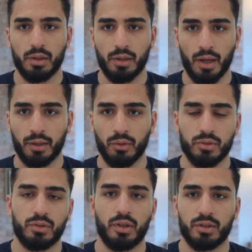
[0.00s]

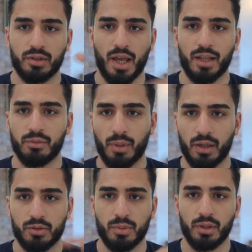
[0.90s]
diagnostics and
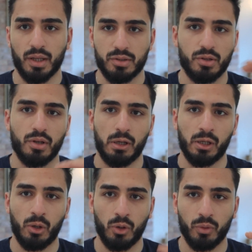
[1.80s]
management as you go
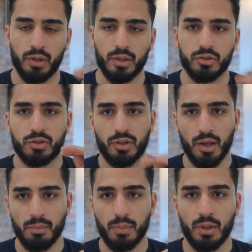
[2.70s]
along with each
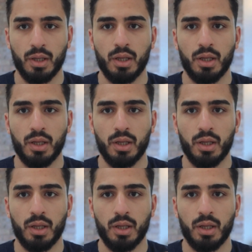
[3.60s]
step,